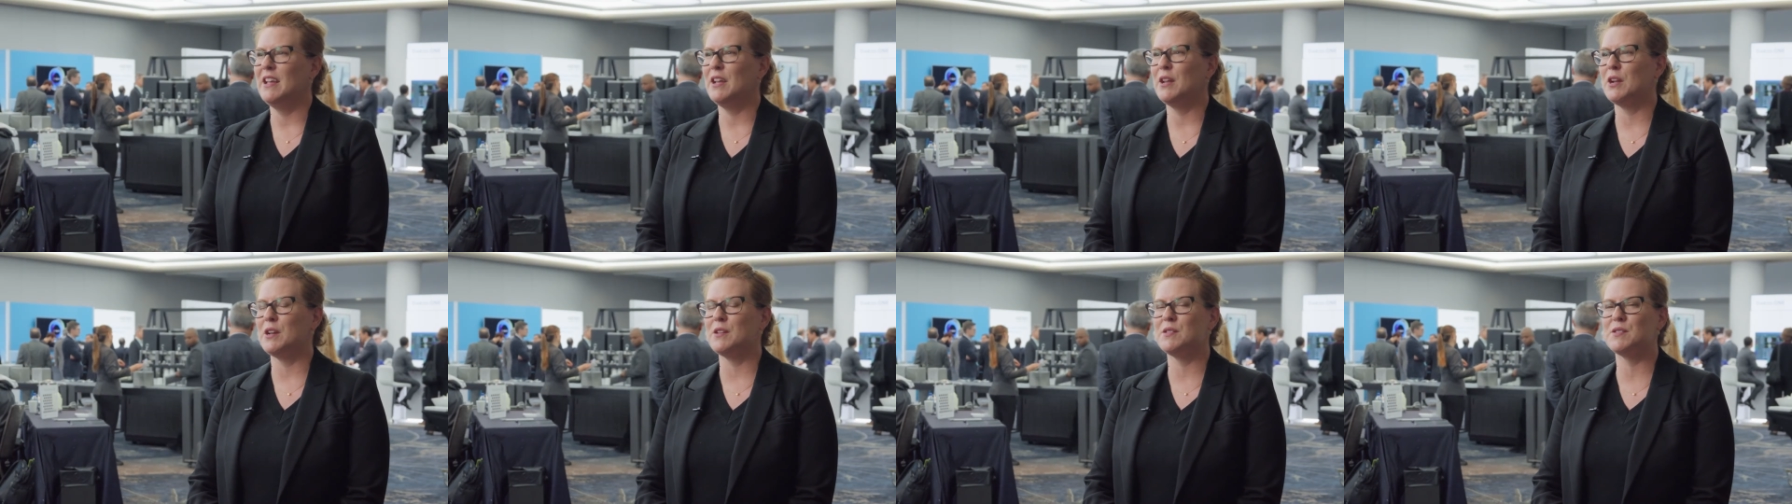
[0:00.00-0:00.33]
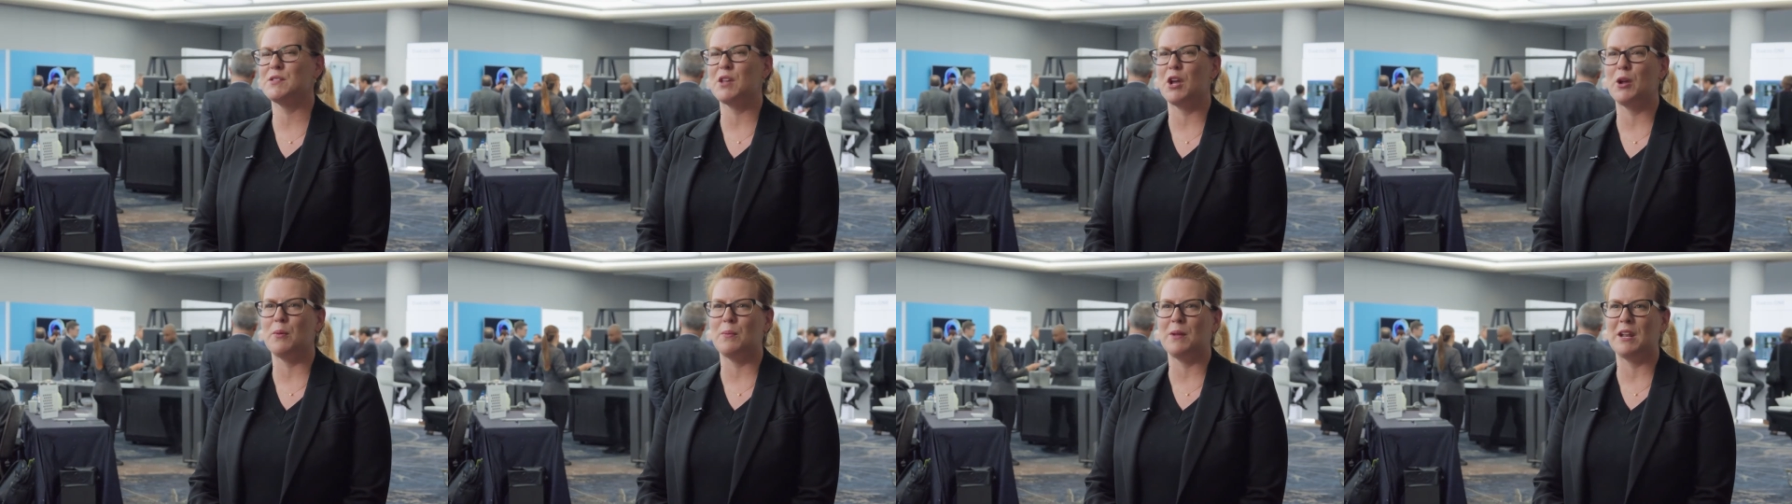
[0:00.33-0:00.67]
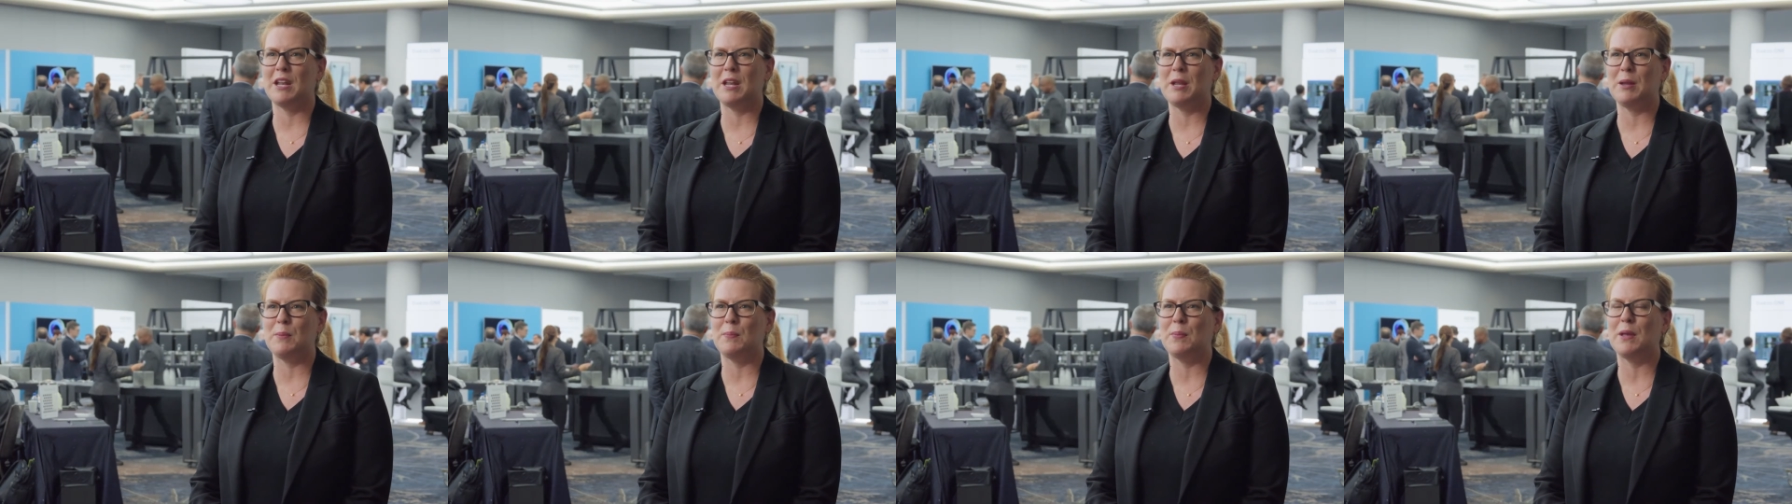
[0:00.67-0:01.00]
You know, so
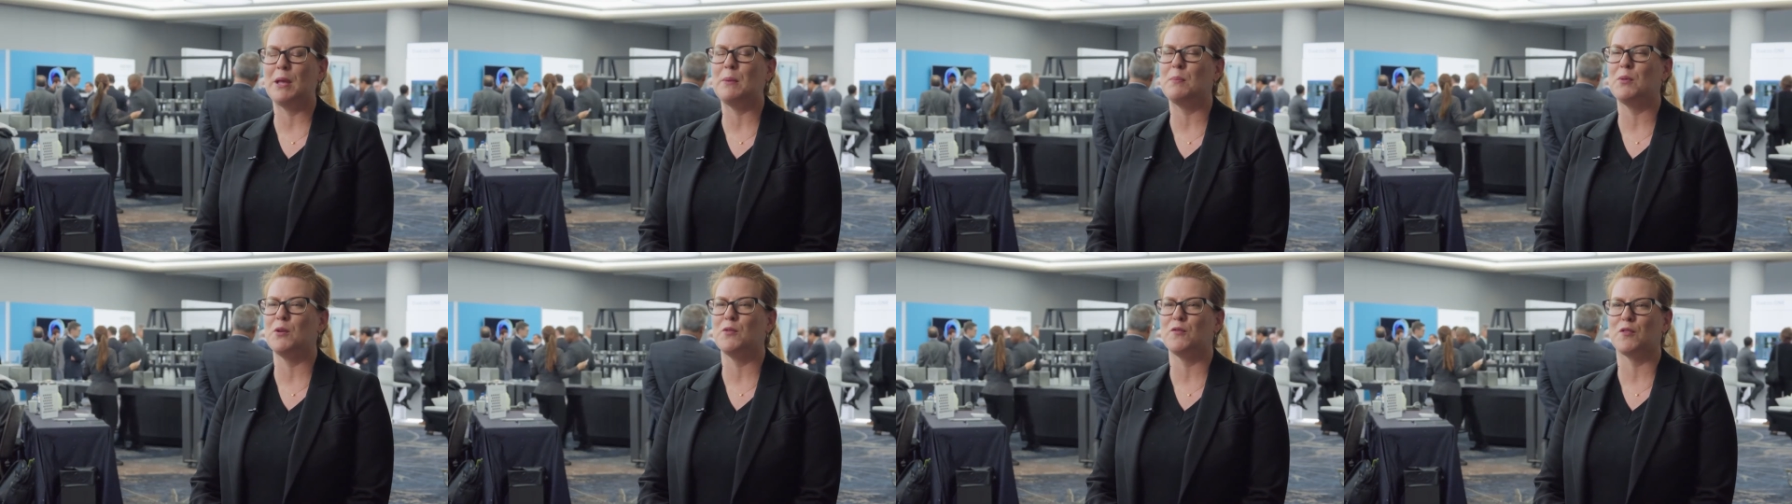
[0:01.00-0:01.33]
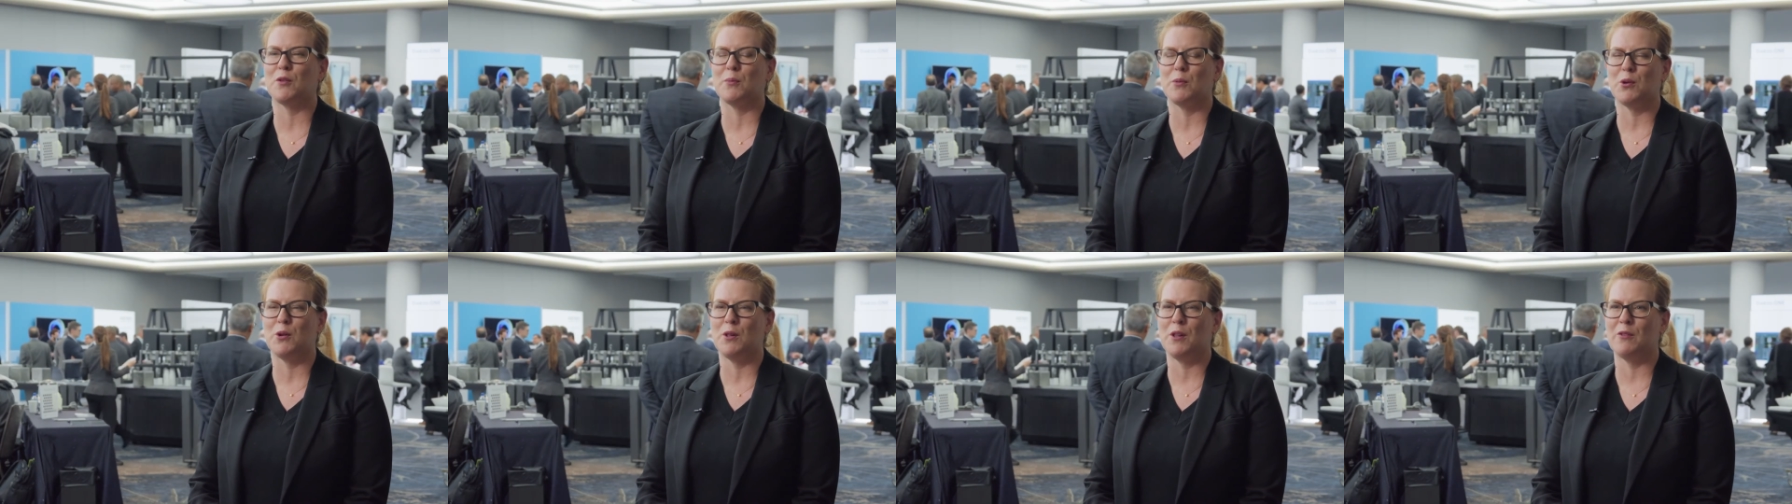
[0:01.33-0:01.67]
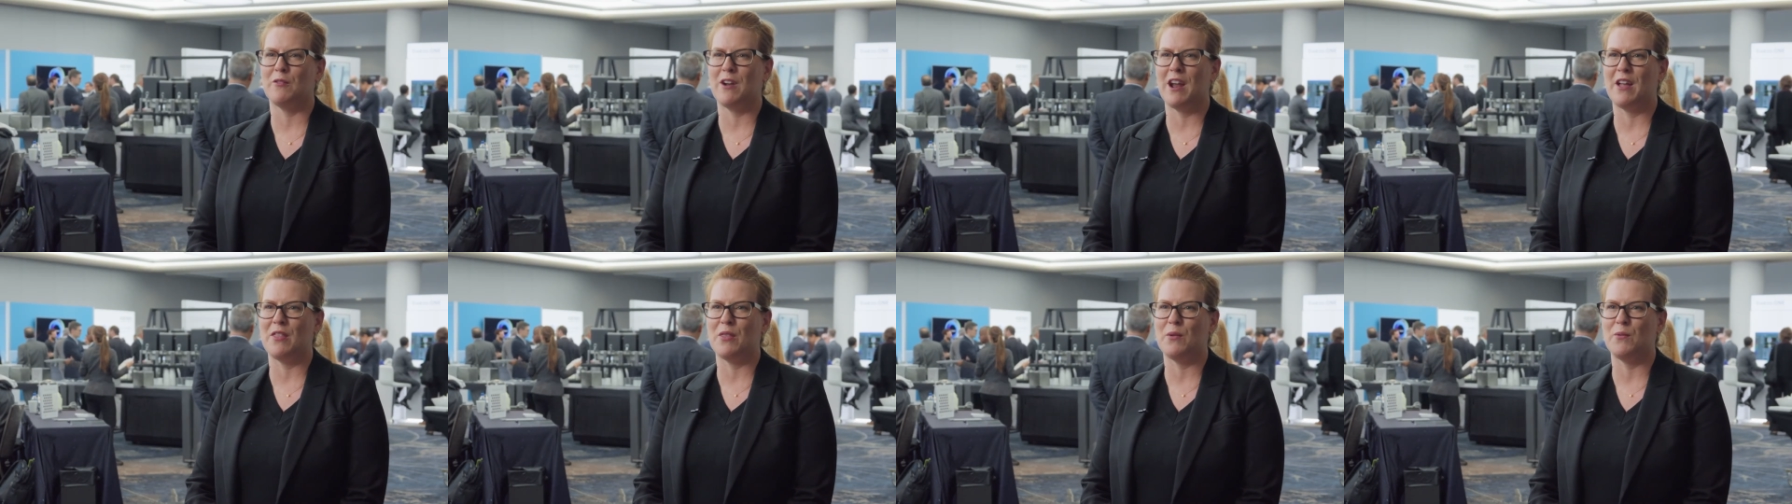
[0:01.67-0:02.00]
many people from
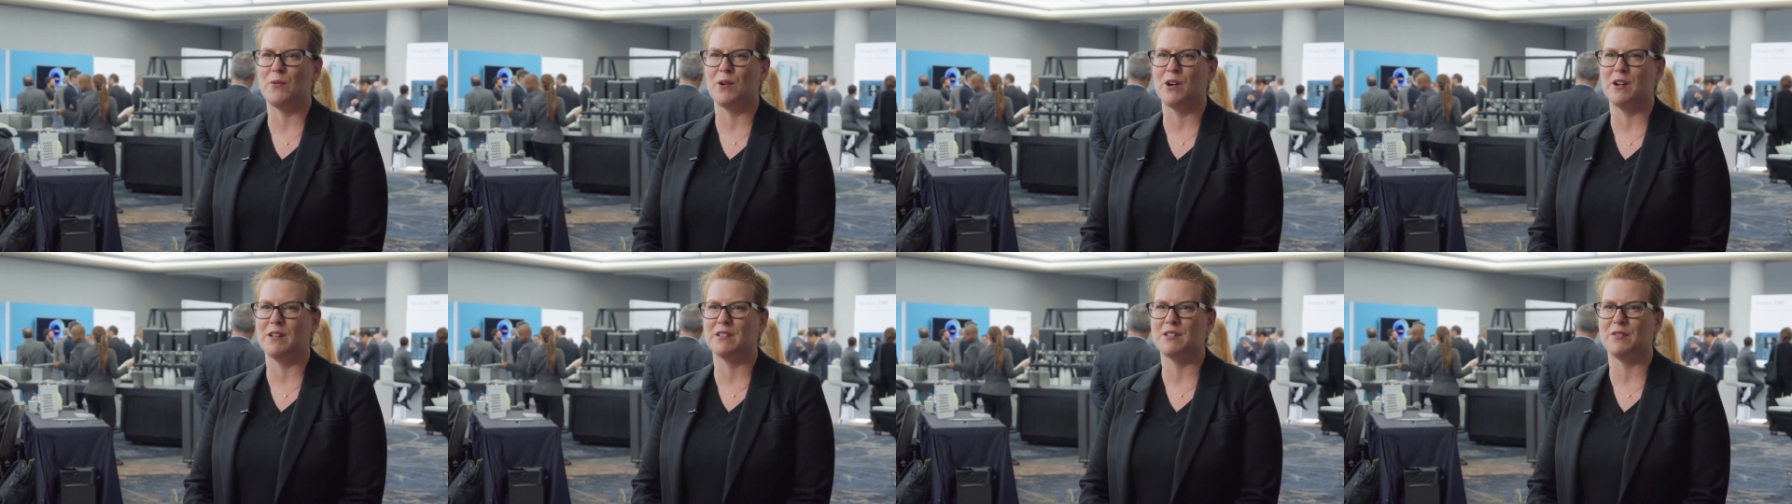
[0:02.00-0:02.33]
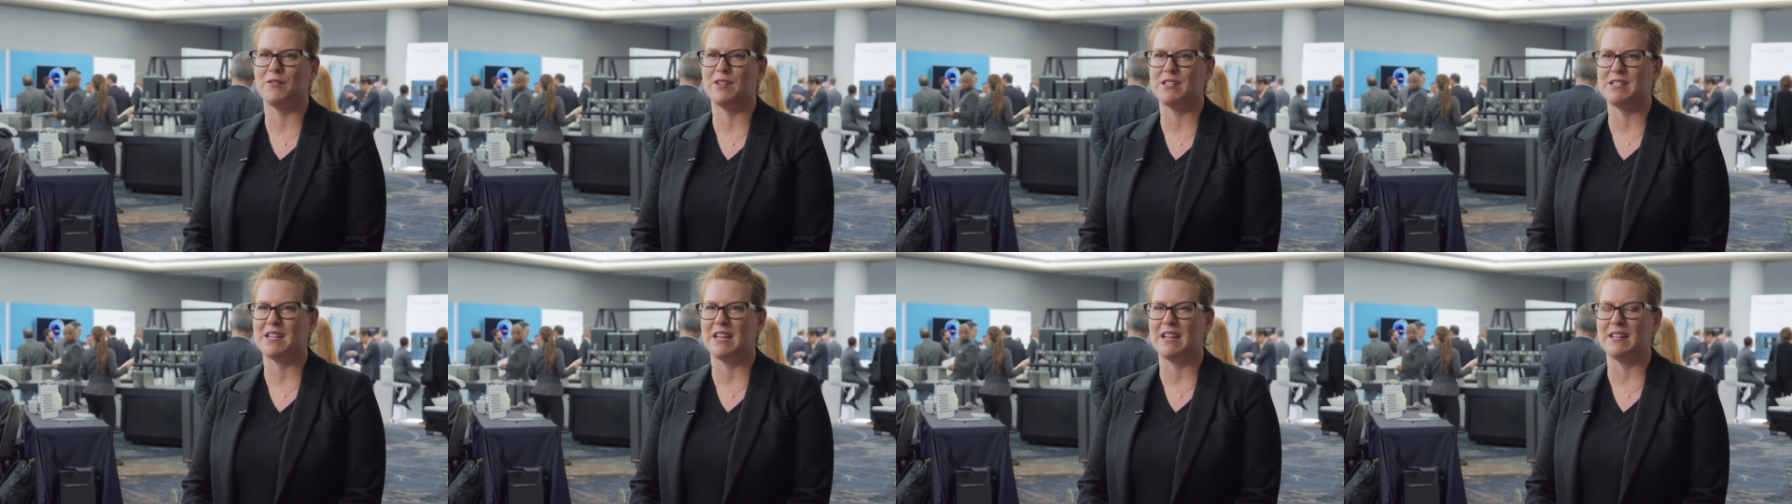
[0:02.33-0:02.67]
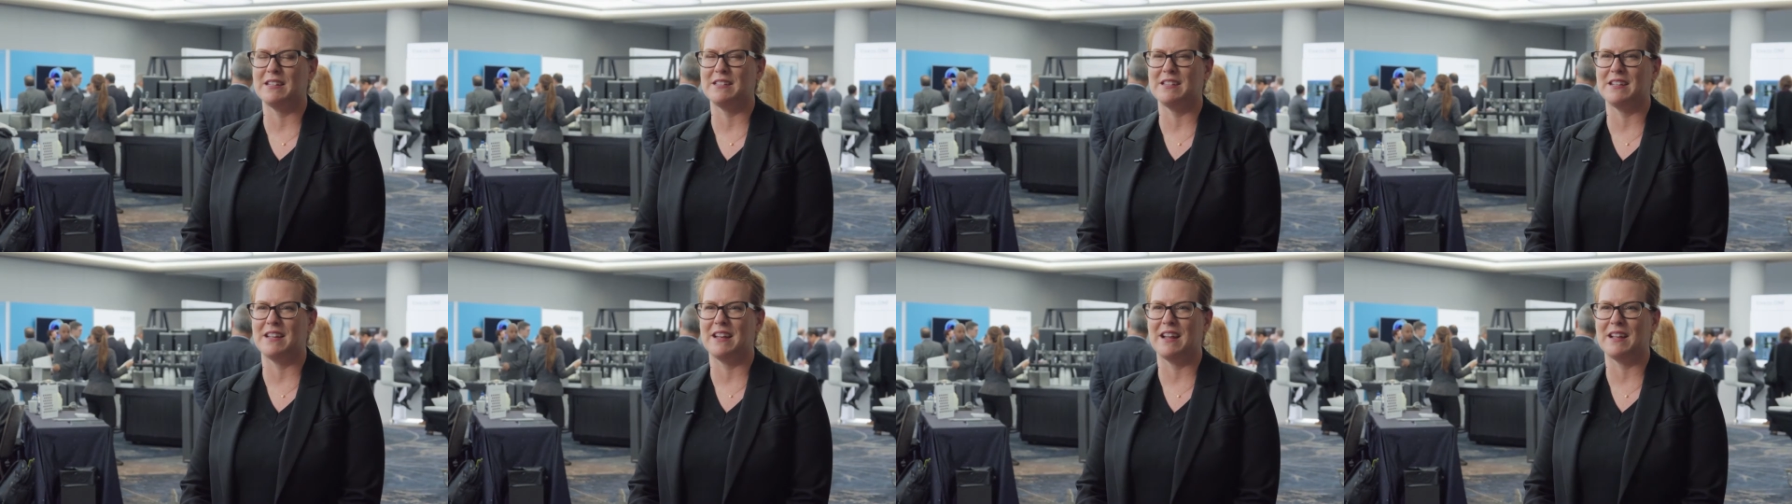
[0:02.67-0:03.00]
all around the world have
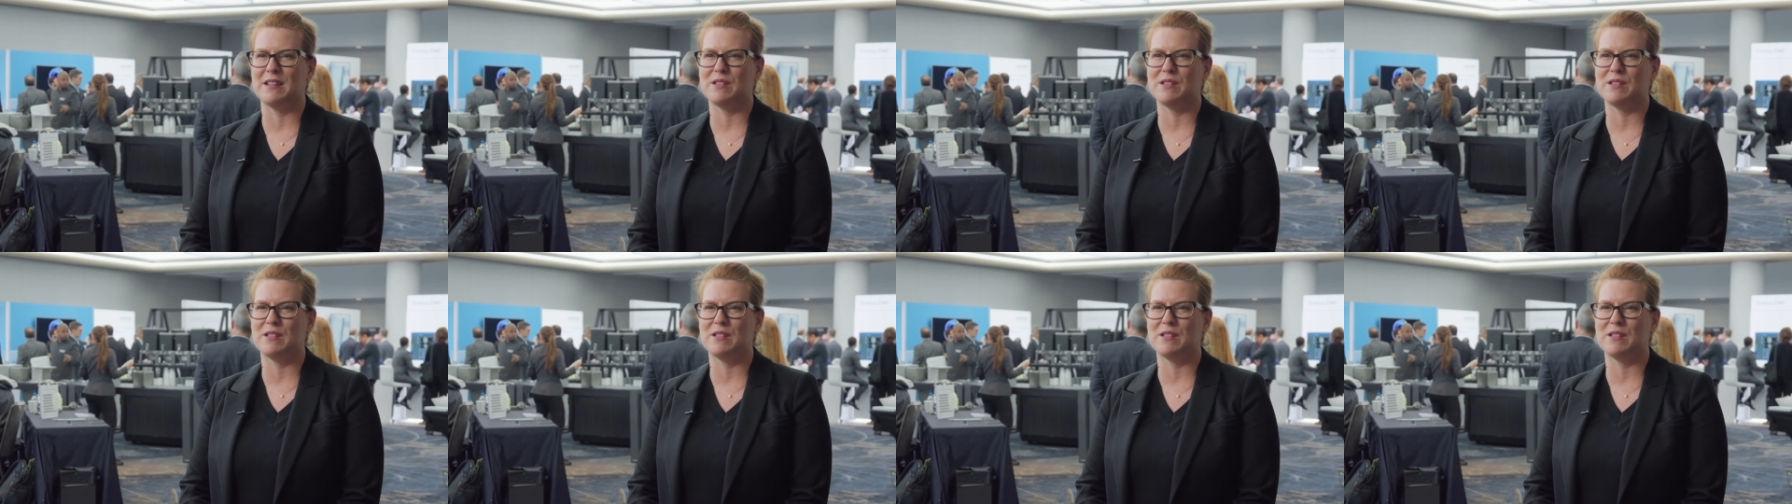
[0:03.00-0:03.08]
attended.